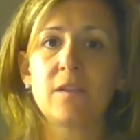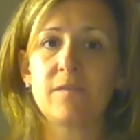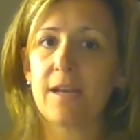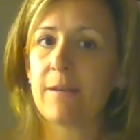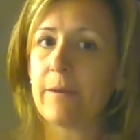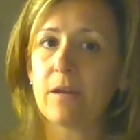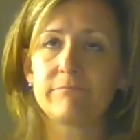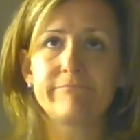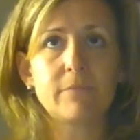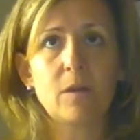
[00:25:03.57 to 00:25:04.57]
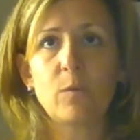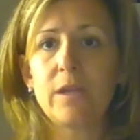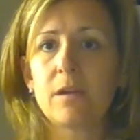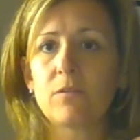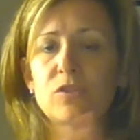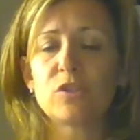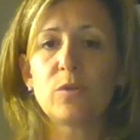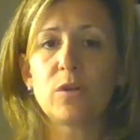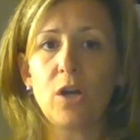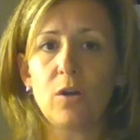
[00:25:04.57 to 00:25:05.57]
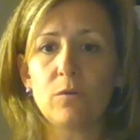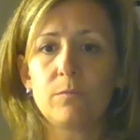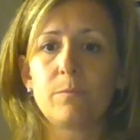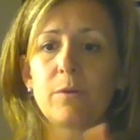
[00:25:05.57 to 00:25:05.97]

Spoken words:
invite about a week or two ago,